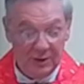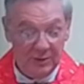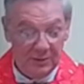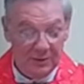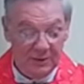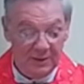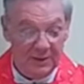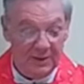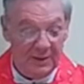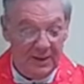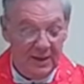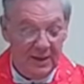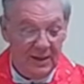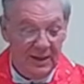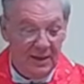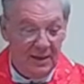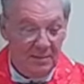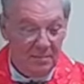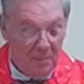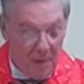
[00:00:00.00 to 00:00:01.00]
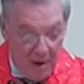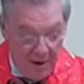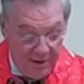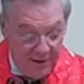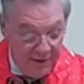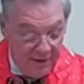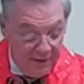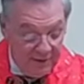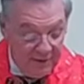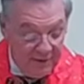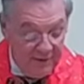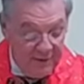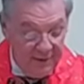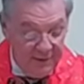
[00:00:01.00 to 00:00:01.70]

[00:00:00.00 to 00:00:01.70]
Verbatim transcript: He was martyred